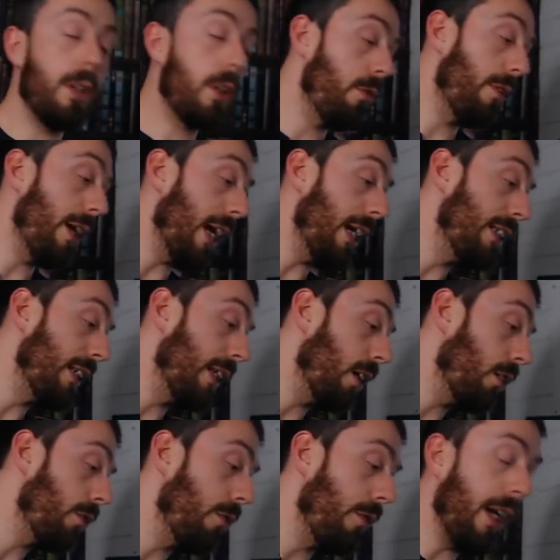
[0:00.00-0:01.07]
creating
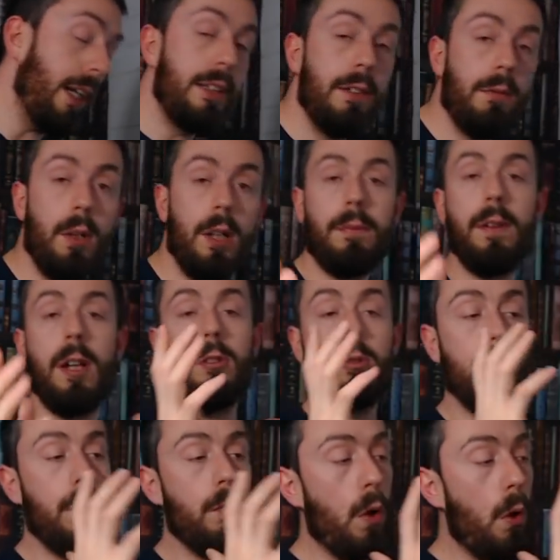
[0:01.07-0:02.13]
those creative workflows
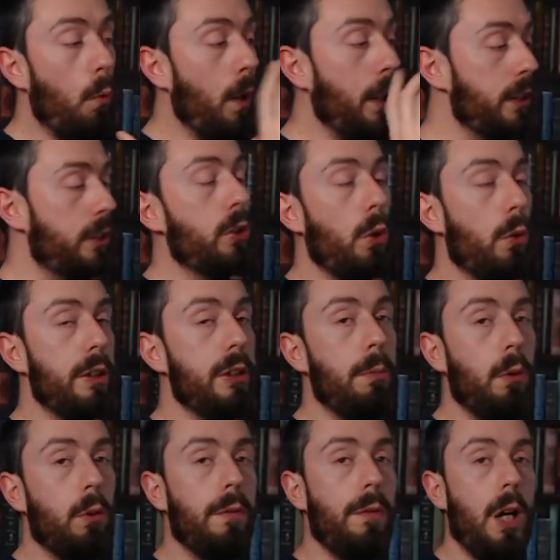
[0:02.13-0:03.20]
where you've got one storage
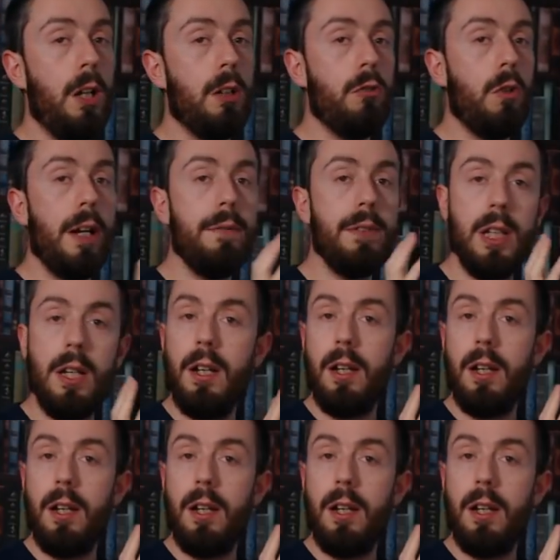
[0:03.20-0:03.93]
pool of hard drives,